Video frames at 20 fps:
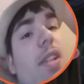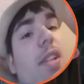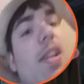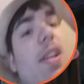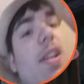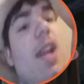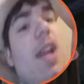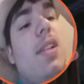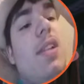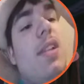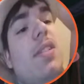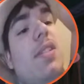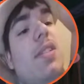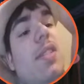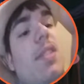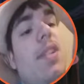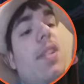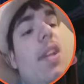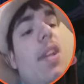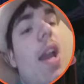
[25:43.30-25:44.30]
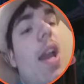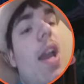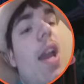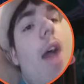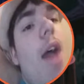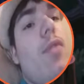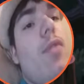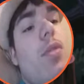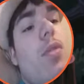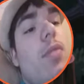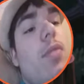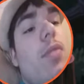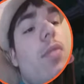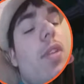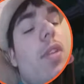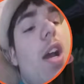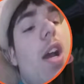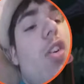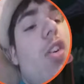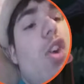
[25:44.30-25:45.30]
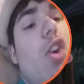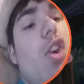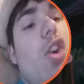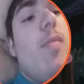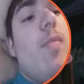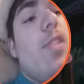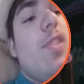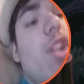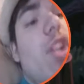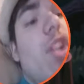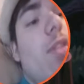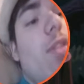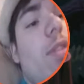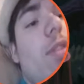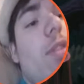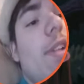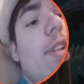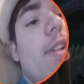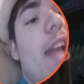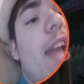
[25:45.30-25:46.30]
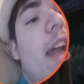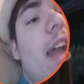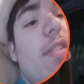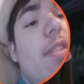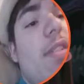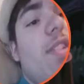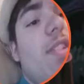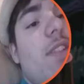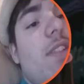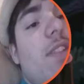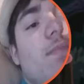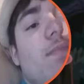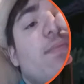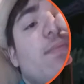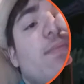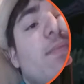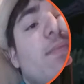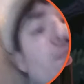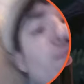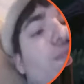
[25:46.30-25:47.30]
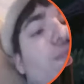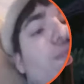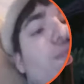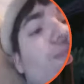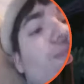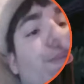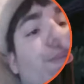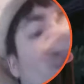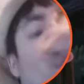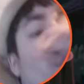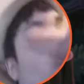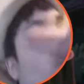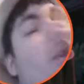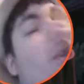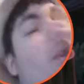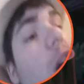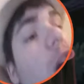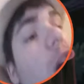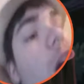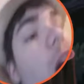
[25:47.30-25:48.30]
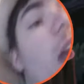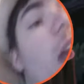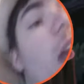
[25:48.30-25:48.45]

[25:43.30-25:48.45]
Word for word: it's the evil girl majigger. It's Alice. Why?